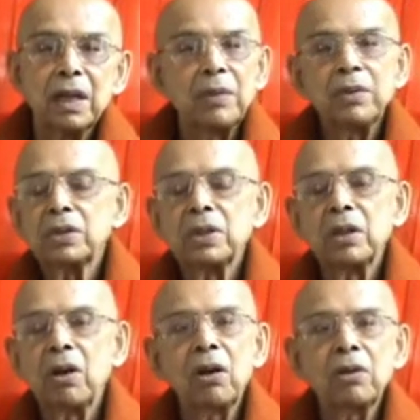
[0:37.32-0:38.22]
Everything,
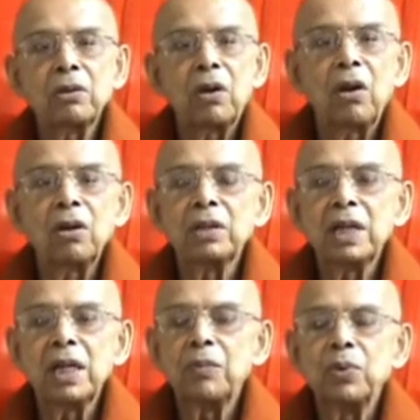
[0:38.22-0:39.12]
all
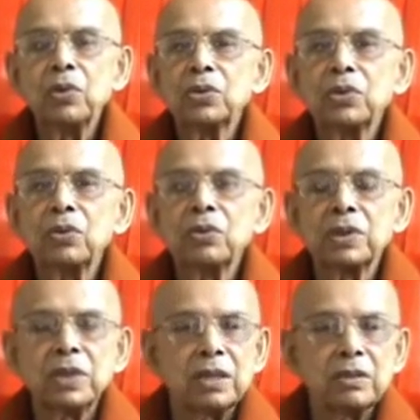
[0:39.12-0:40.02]
the inputs through the
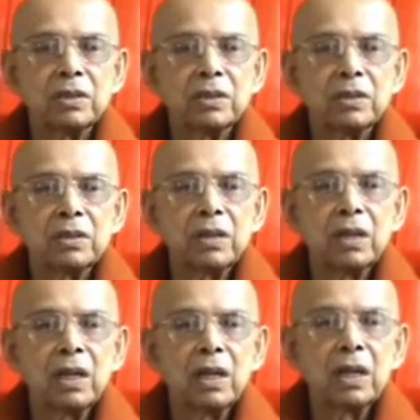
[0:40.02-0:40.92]
senses.
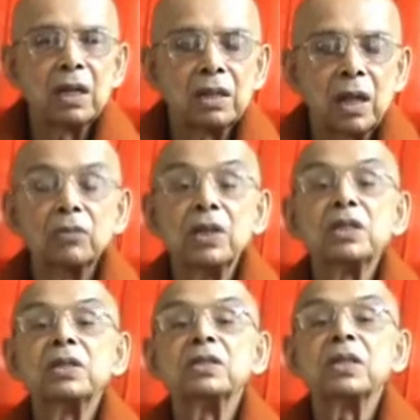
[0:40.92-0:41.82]
Now
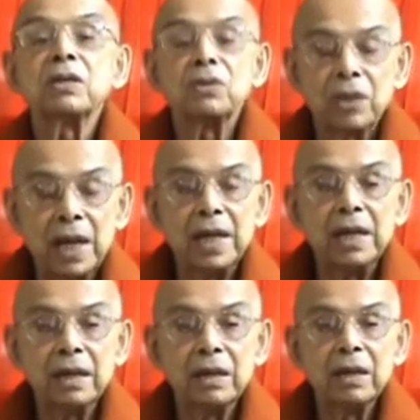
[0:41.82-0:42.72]
this is a
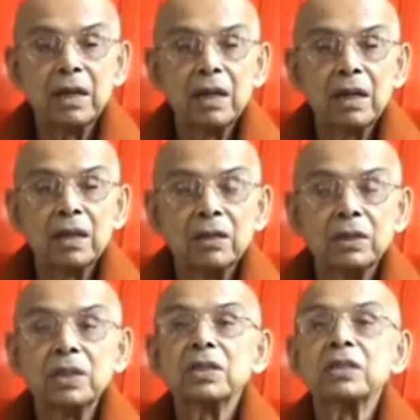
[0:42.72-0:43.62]
training,
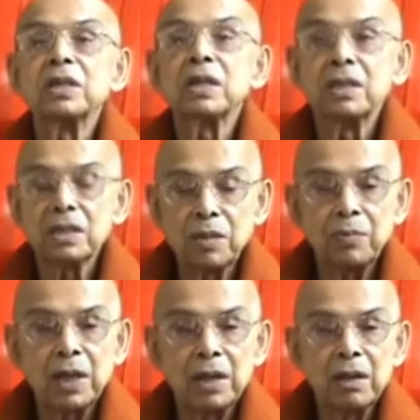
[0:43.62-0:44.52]
this is a
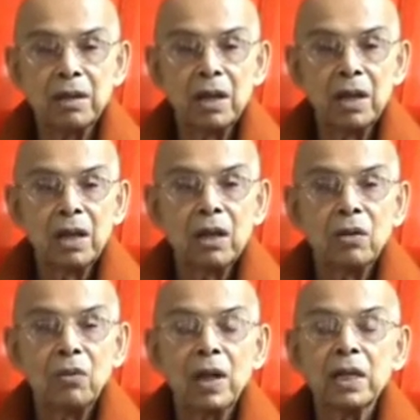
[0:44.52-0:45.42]
discipline
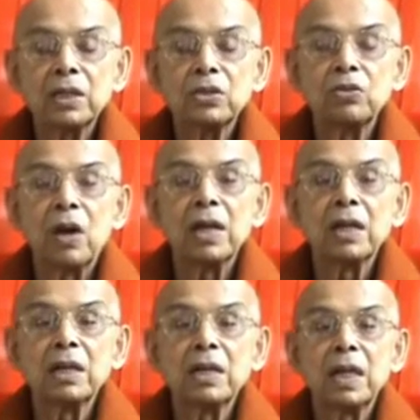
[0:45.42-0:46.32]
one has to
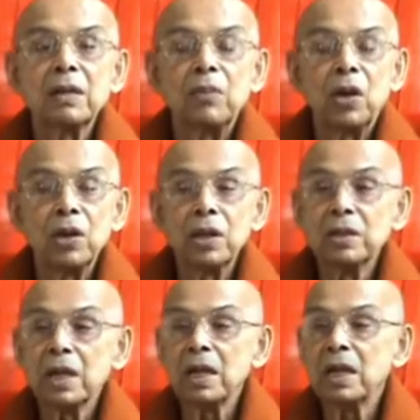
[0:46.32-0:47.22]
undertake
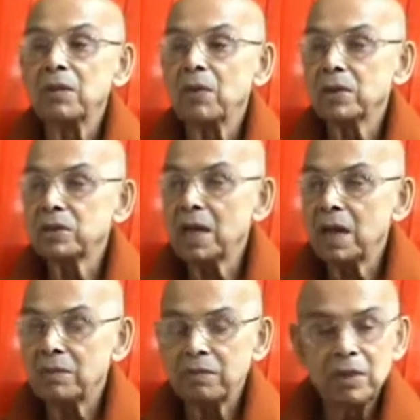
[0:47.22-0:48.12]
voluntarily oneself.